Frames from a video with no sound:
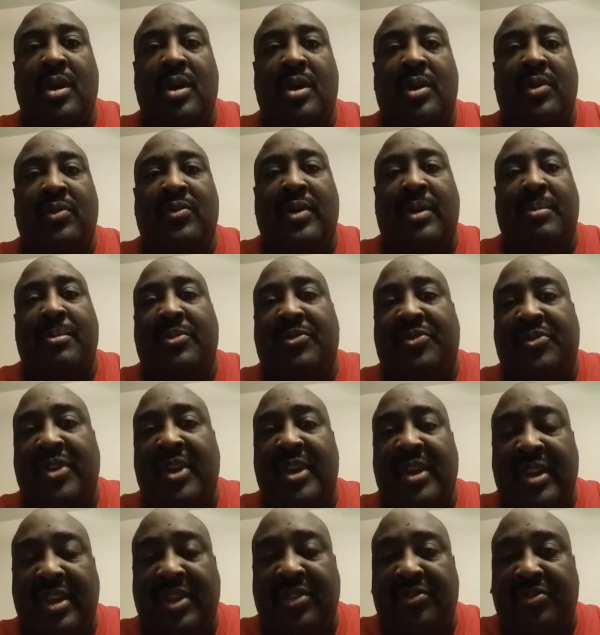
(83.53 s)
Cause I'm gonna
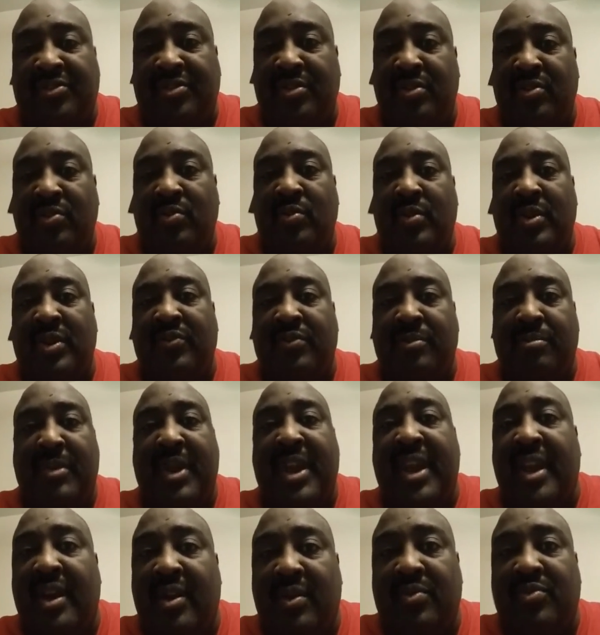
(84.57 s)
say this too, if a
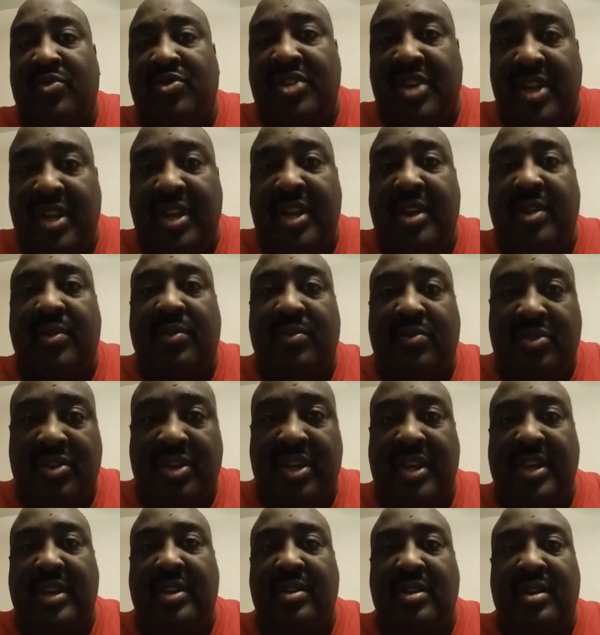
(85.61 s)
man gonna cheat, he gonna
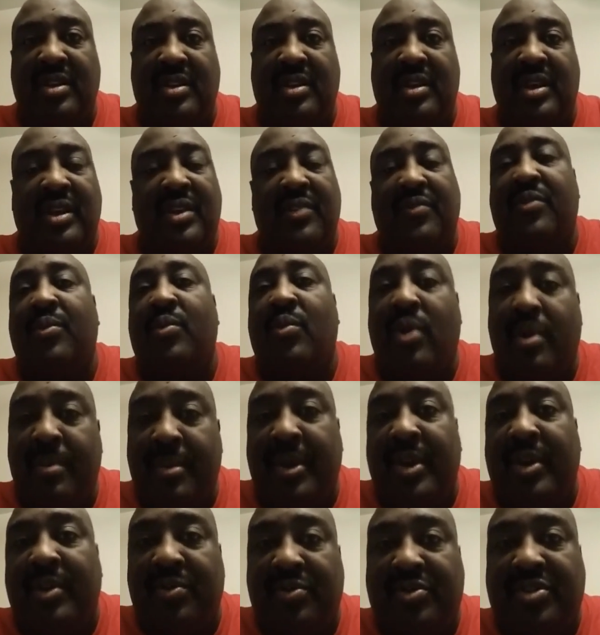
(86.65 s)
cheat. And if a
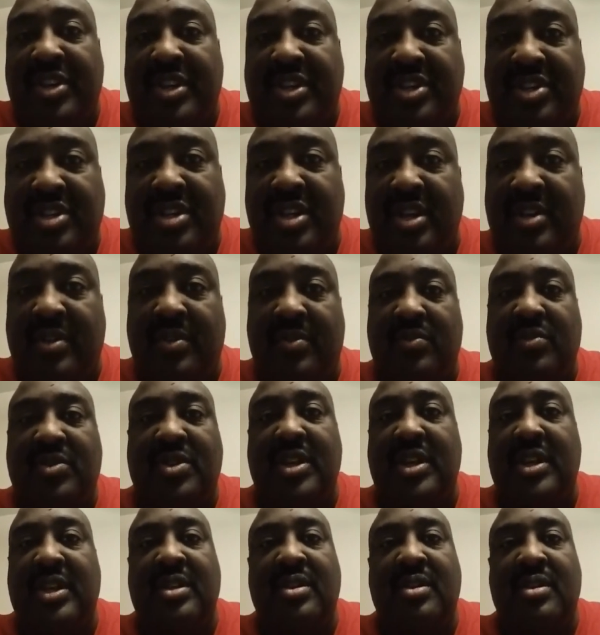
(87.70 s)
woman gonna cheat, she gonna
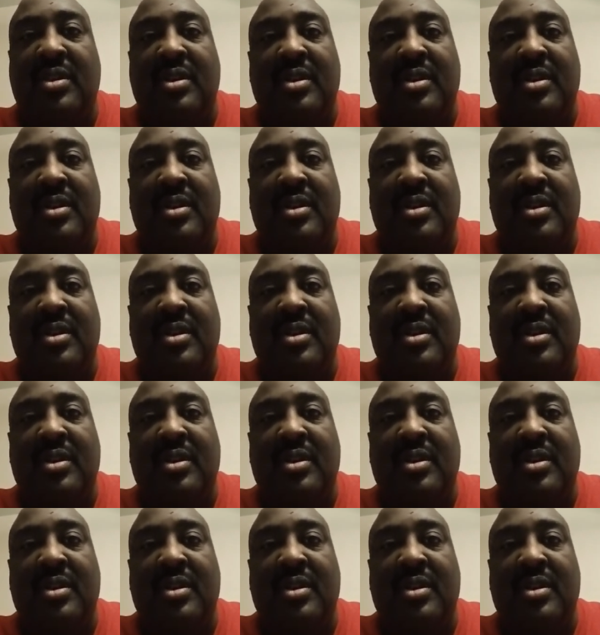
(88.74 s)
cheat.